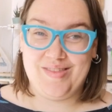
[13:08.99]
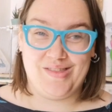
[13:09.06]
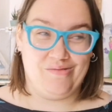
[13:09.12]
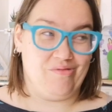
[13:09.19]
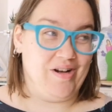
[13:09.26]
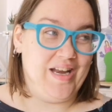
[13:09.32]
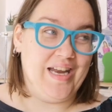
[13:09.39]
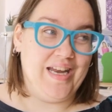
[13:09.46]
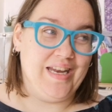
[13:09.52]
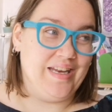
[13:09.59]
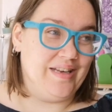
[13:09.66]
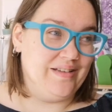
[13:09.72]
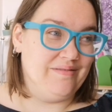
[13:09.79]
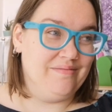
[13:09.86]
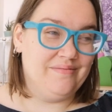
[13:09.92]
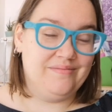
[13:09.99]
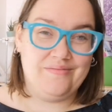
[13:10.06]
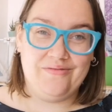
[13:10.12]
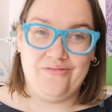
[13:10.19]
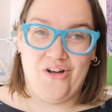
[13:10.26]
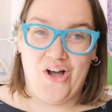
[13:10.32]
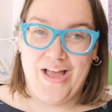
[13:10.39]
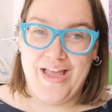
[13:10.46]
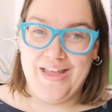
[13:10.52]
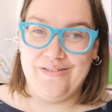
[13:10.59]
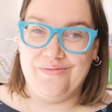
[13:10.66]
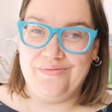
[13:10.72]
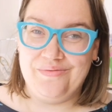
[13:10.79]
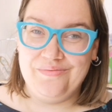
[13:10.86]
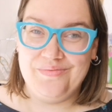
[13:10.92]
3,
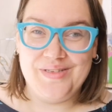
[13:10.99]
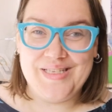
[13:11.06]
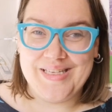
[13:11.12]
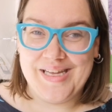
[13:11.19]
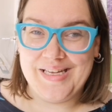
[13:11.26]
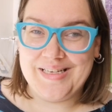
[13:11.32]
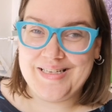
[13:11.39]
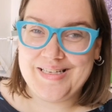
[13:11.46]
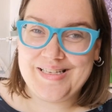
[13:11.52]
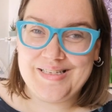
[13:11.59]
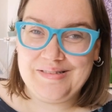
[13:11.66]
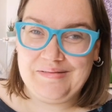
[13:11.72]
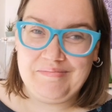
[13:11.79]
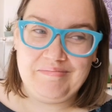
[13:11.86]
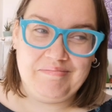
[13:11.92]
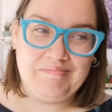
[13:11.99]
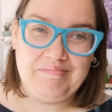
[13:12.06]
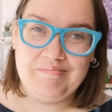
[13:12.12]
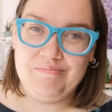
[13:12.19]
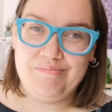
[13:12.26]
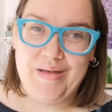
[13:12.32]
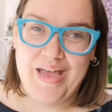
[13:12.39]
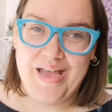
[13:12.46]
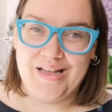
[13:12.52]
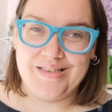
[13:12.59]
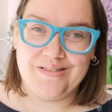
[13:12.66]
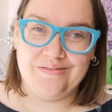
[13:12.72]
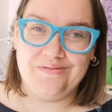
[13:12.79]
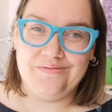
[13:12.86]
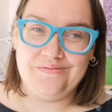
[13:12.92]
5, 6
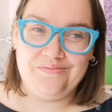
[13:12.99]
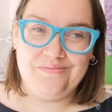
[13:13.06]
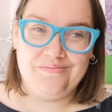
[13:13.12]
pairs of